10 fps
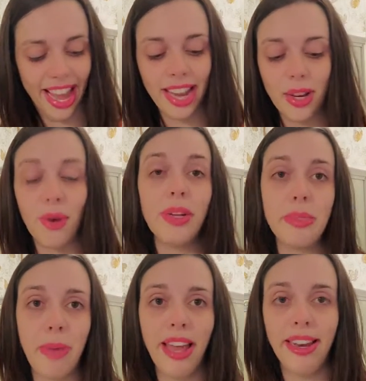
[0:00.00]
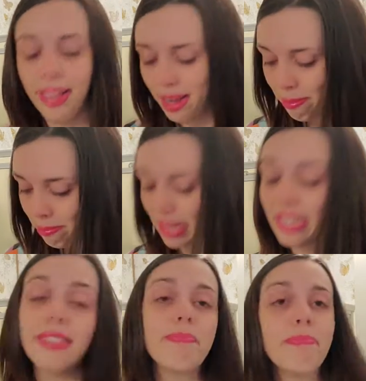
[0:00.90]
I know it's bad,
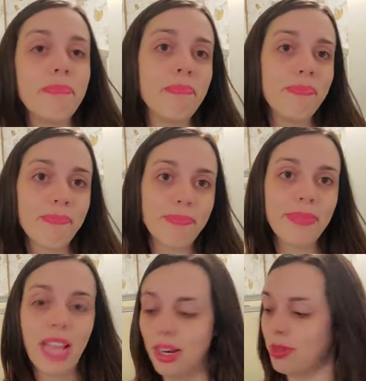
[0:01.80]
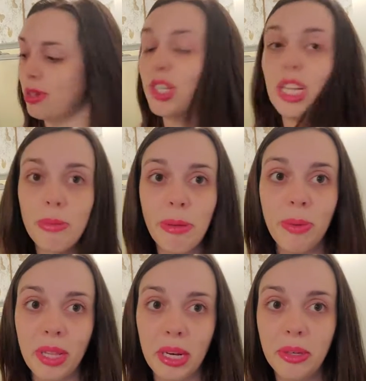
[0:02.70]
but I know there's lots of
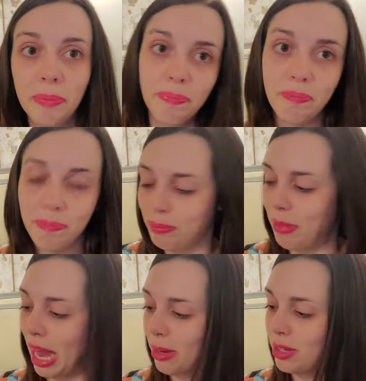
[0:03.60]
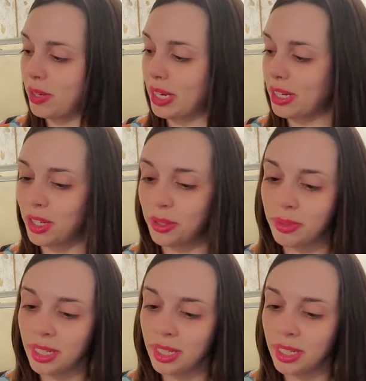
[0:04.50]
people that are bad about doing it too.